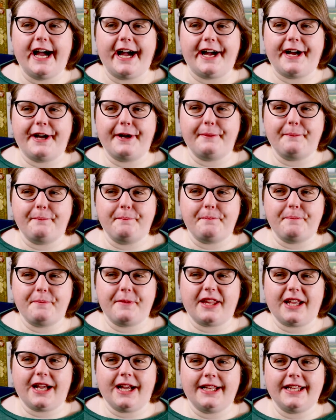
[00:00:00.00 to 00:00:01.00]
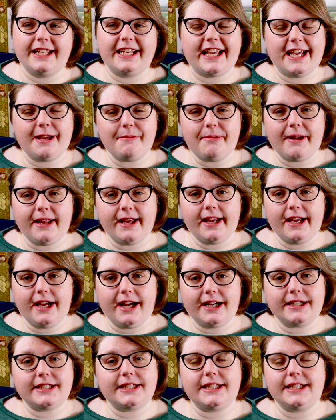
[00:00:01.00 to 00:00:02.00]
Um, and the gameplay
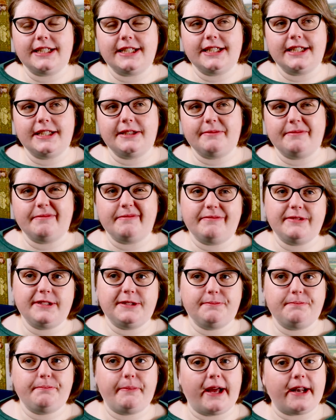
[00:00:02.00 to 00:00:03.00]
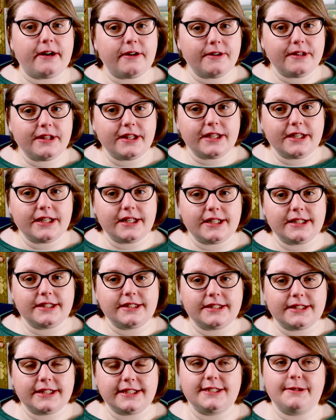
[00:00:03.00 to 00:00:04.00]
actually was better than
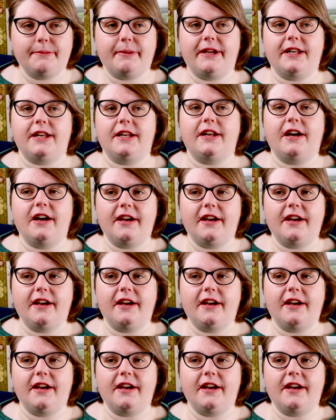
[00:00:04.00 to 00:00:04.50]
anticipated.